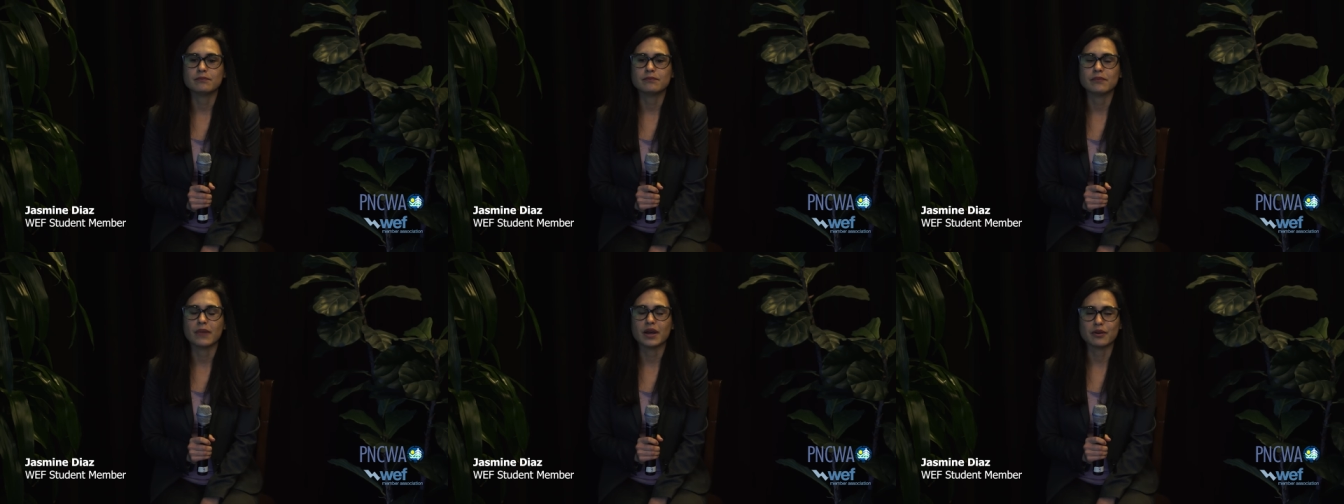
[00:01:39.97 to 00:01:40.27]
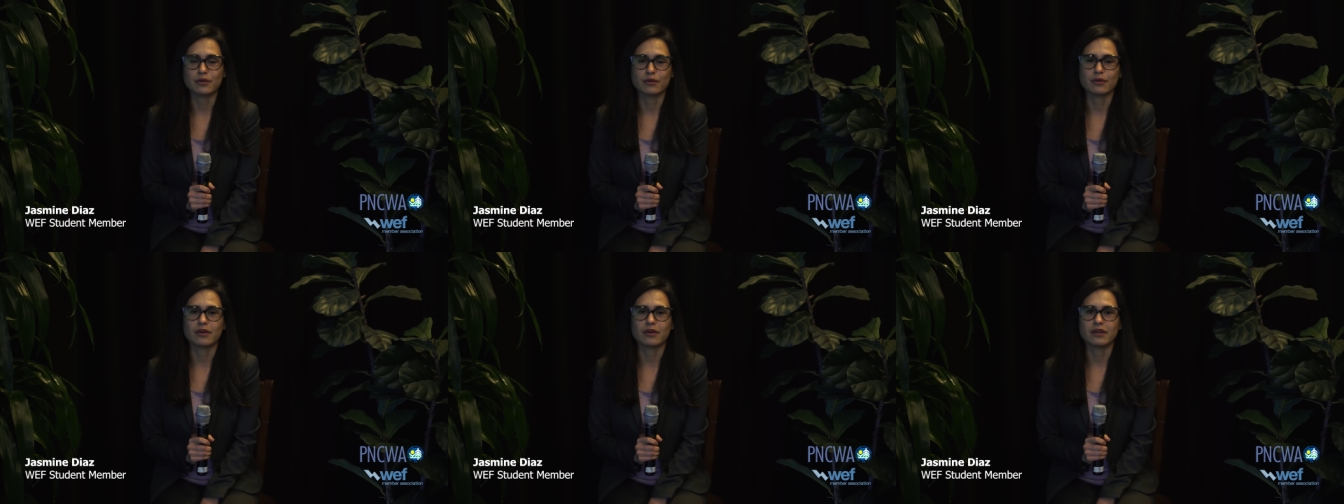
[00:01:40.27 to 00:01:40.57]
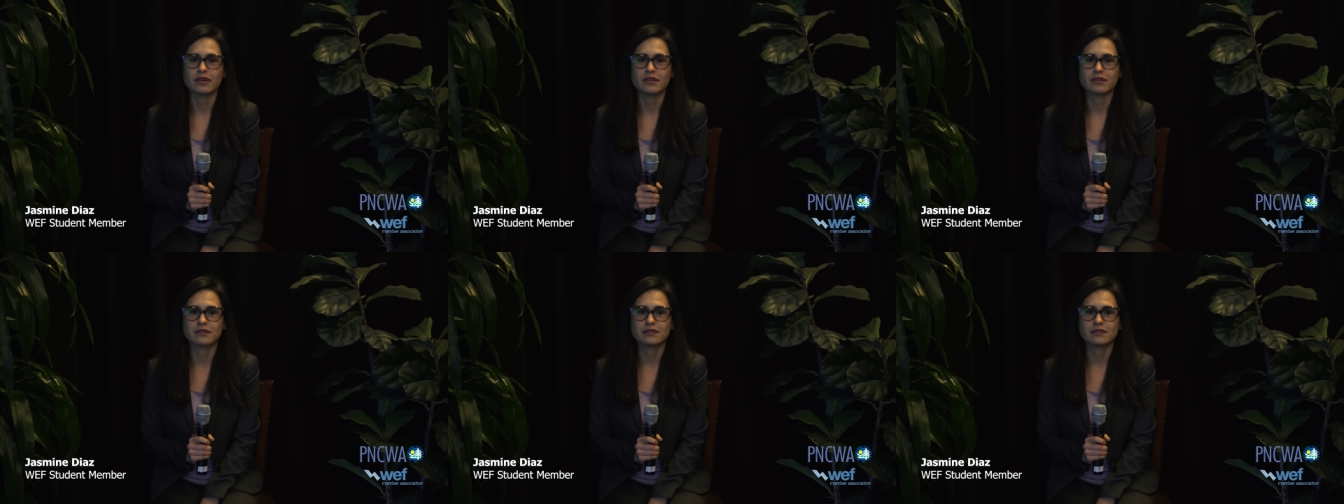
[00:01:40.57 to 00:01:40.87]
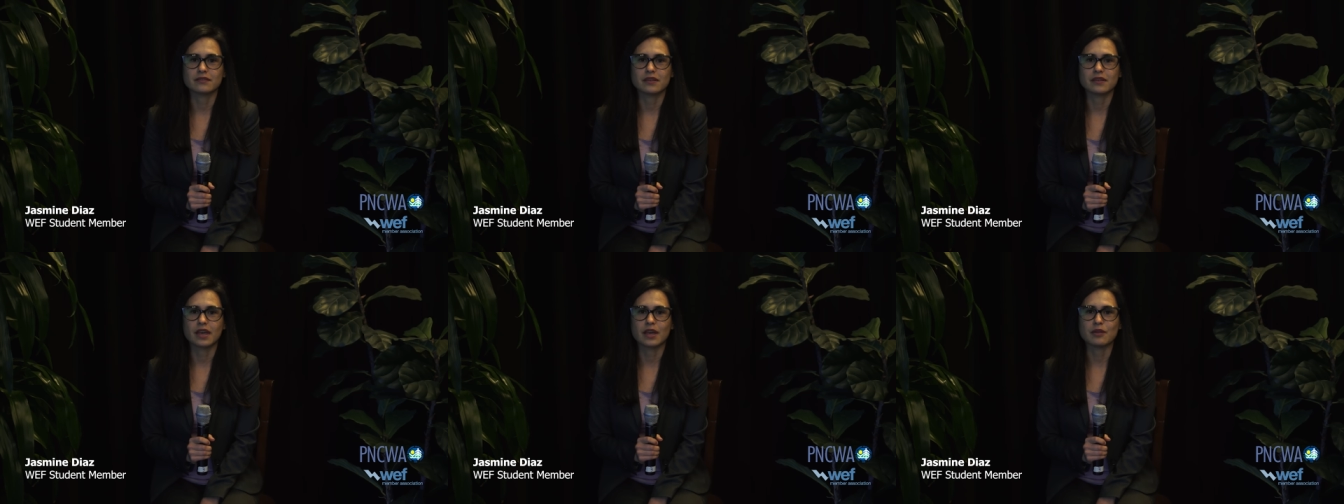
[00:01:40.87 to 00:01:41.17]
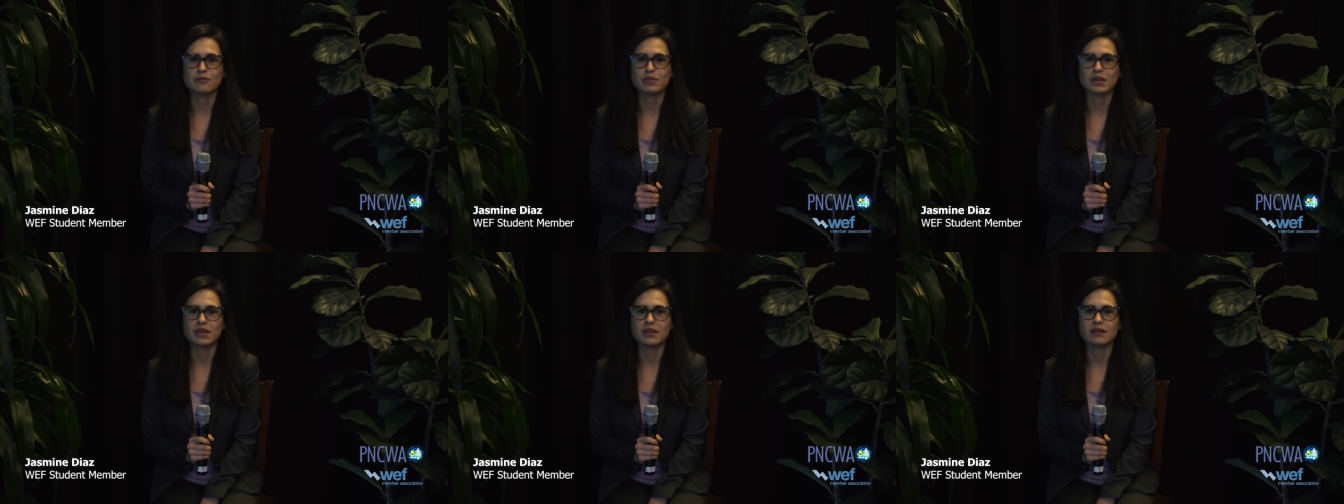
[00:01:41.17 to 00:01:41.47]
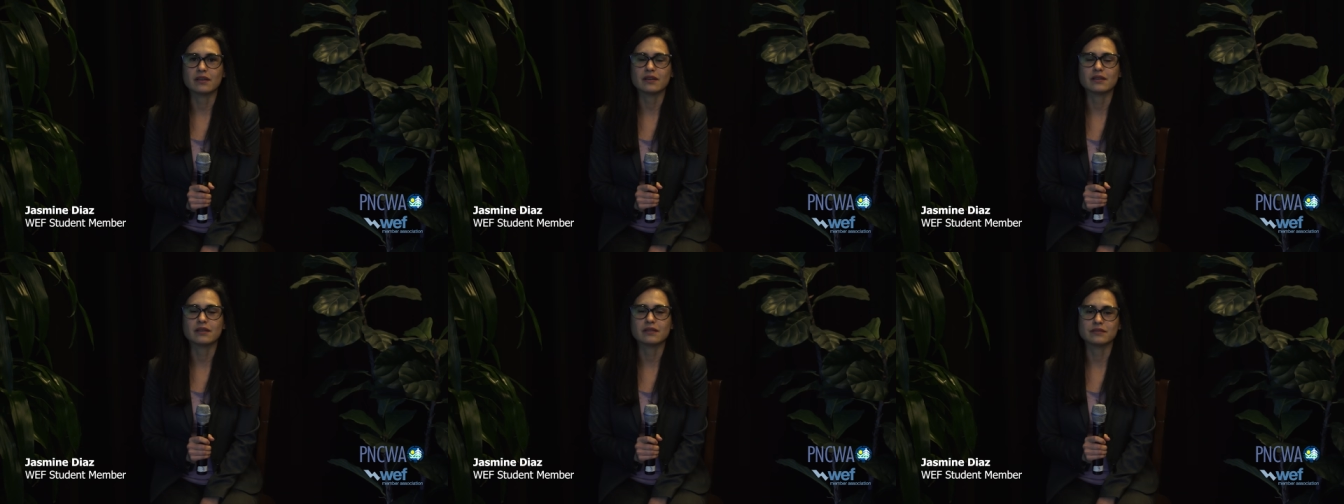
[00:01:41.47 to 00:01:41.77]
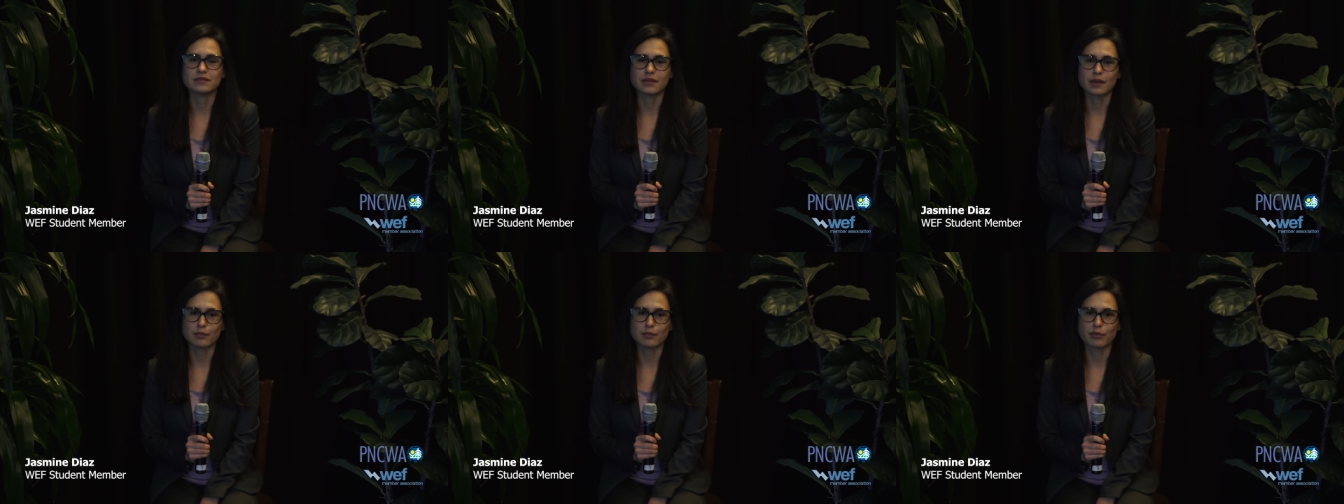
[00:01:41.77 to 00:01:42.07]
minority and being an
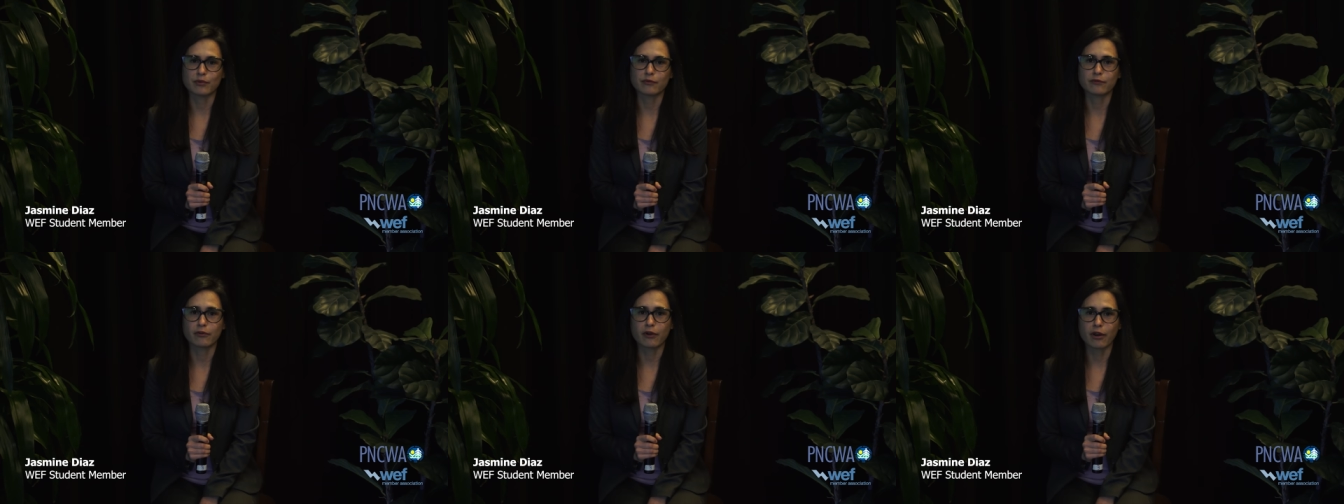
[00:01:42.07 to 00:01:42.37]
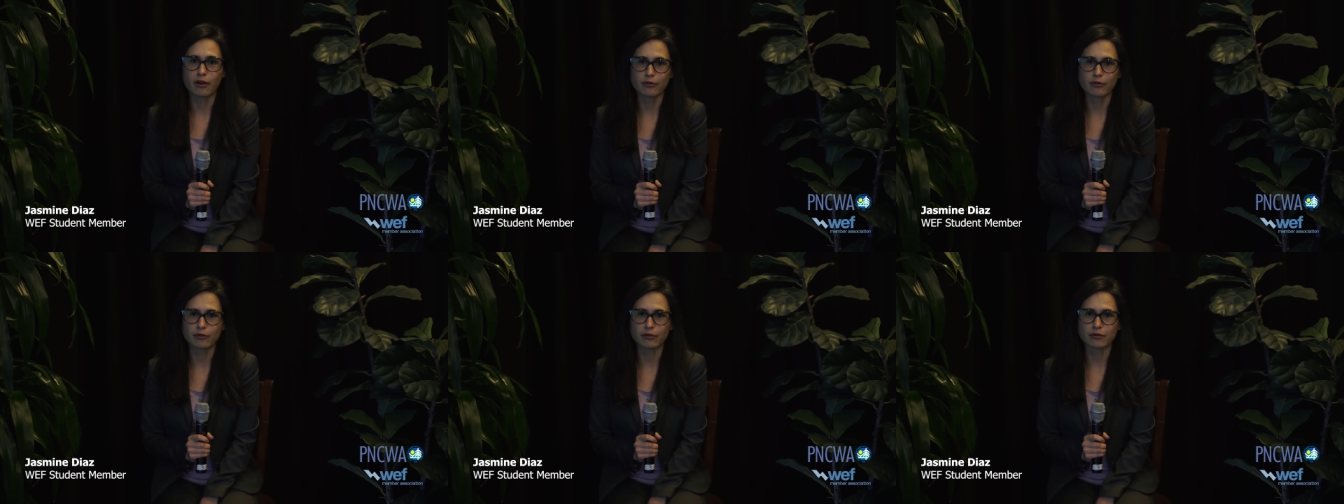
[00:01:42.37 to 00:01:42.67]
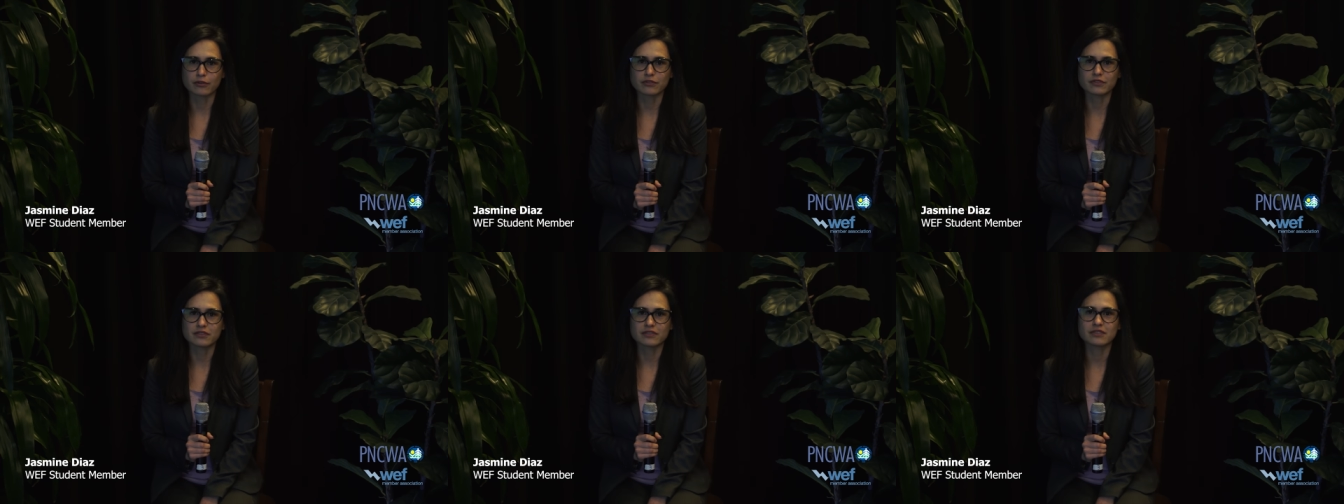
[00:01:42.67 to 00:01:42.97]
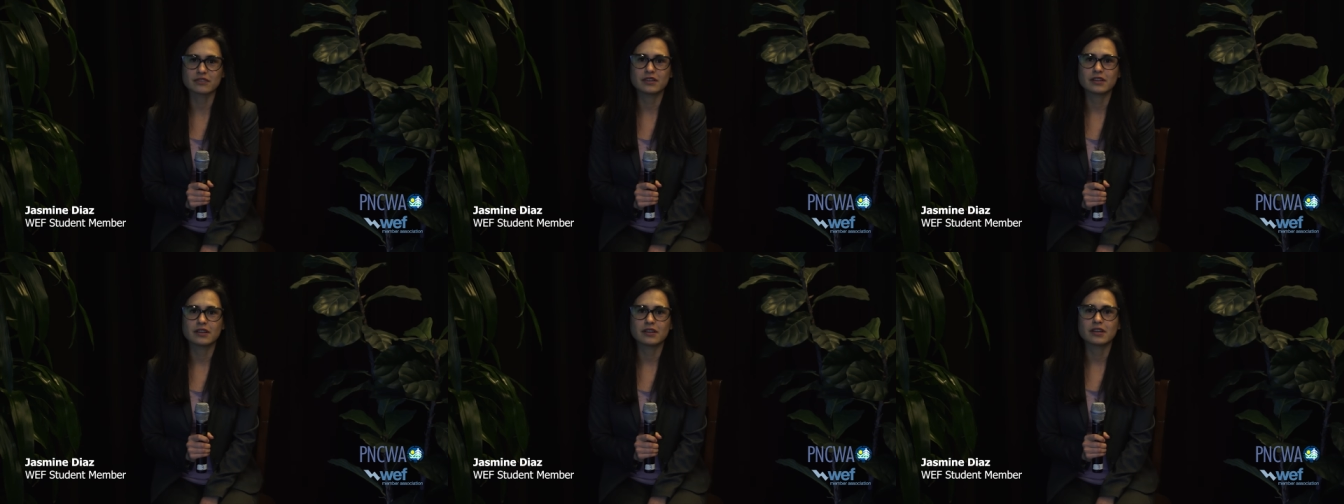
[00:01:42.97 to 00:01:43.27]
example for others